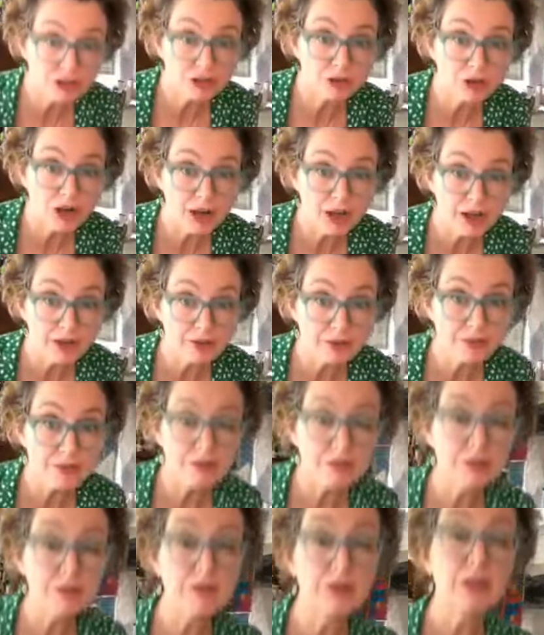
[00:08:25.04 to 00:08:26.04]

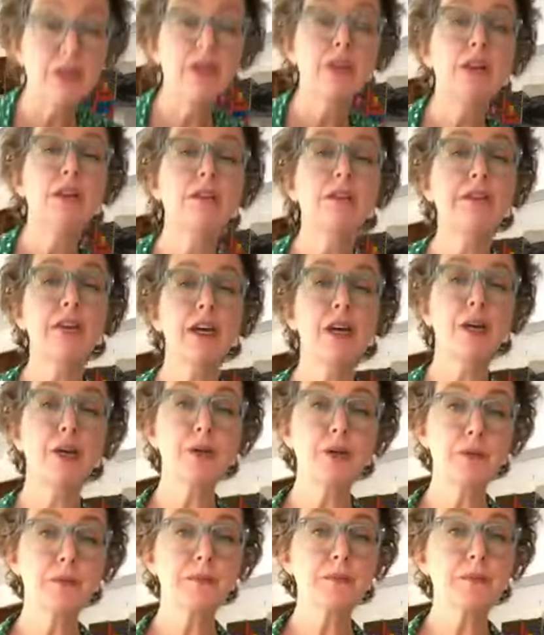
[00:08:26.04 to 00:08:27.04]
close.
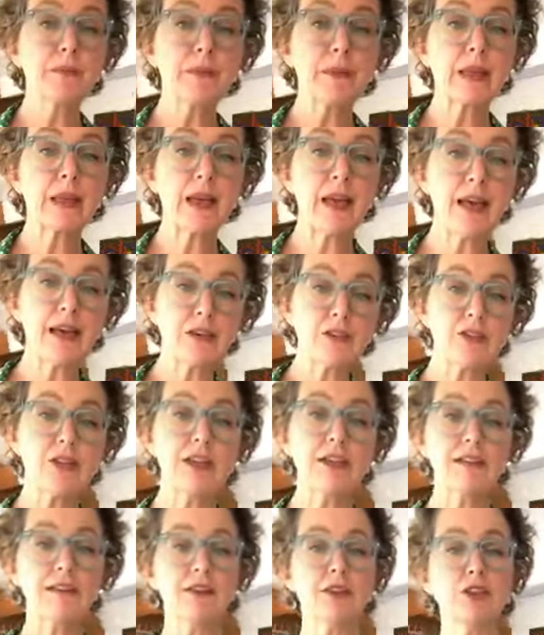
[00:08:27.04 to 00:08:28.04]
So actually,
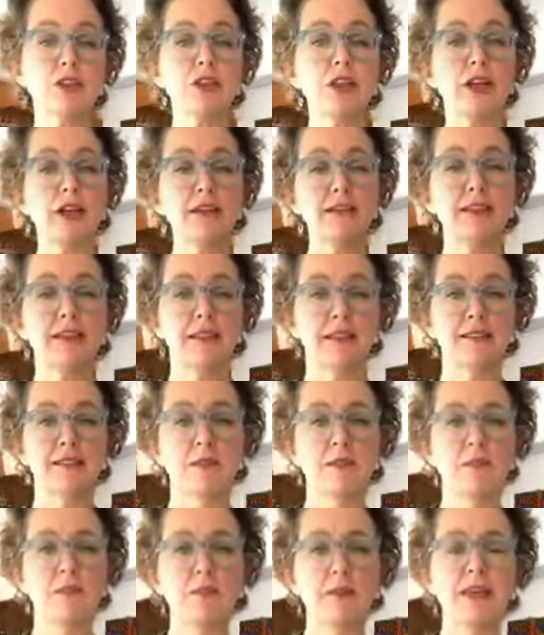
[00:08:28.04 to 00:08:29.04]
it's a good idea to
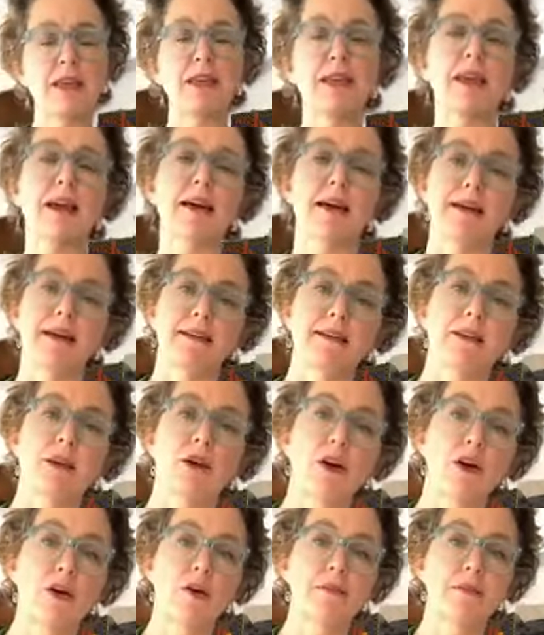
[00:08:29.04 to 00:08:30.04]
be at
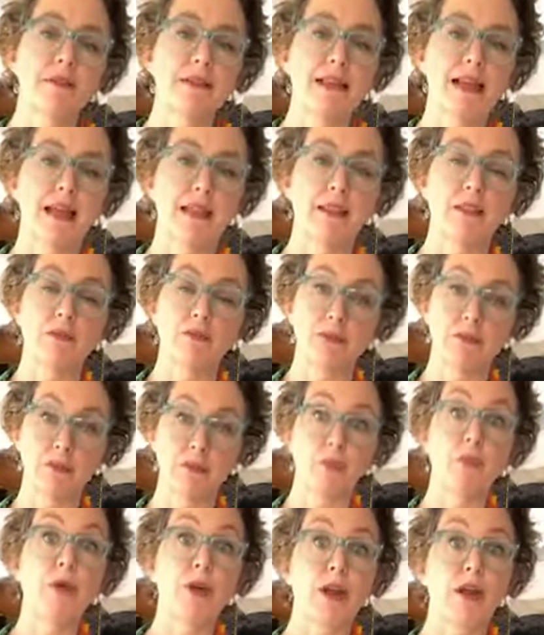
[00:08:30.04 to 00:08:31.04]
arm's length
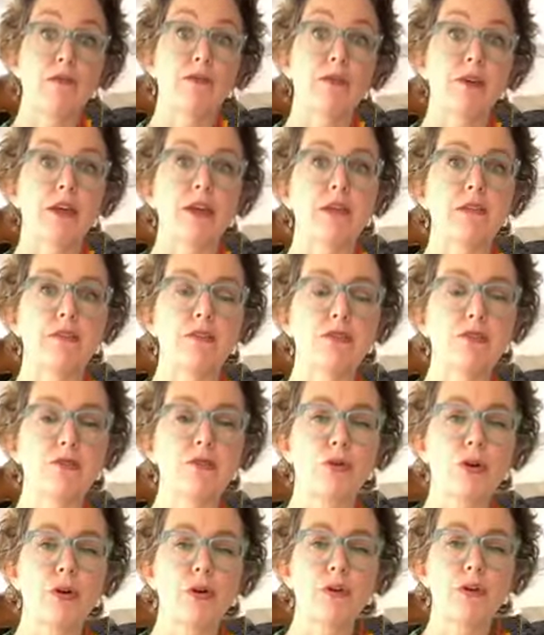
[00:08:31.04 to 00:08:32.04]
from whatever it is you're
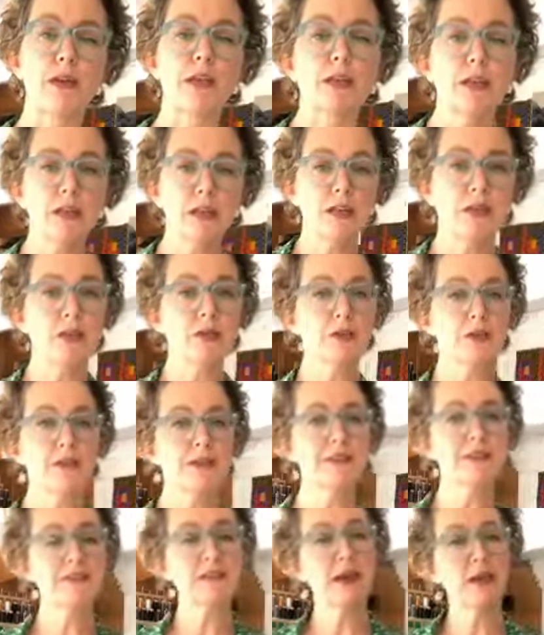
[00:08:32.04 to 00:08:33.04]
drawing. You can
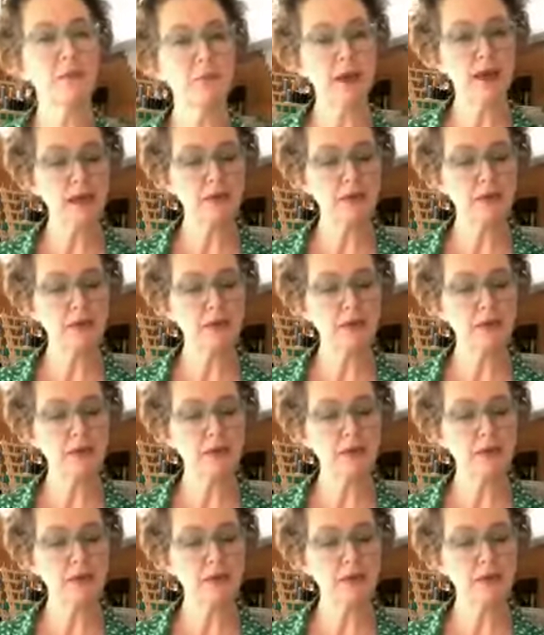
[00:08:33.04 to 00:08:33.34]
step back